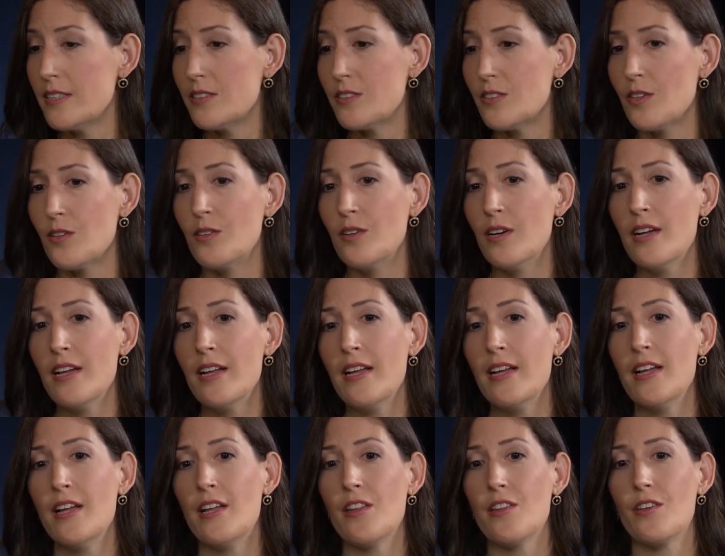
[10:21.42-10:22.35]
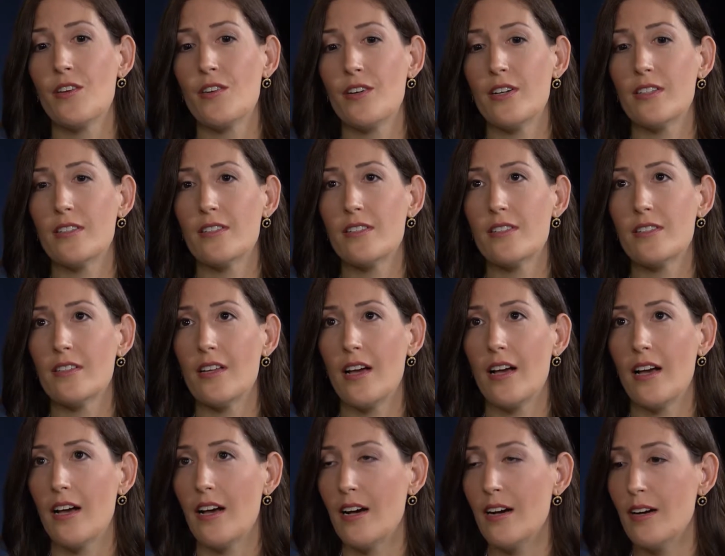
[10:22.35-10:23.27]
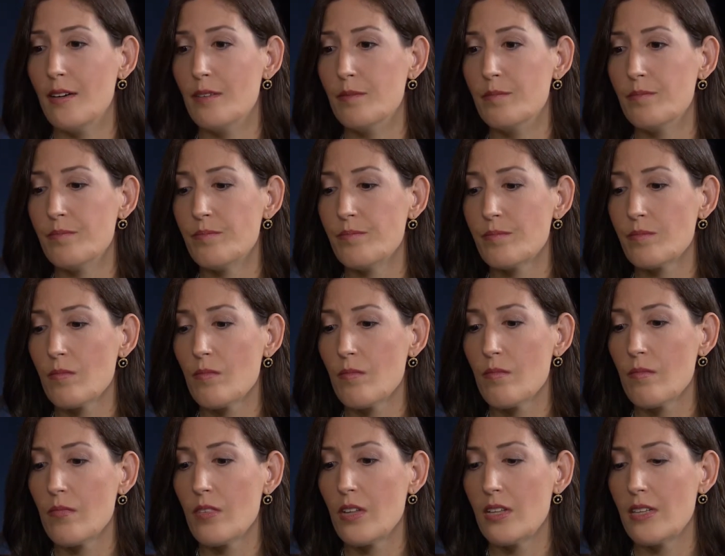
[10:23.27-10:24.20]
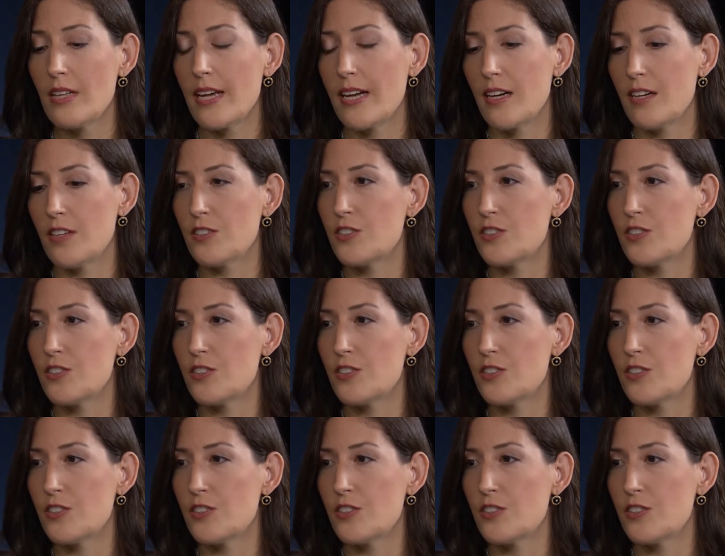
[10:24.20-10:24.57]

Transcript: So there is like a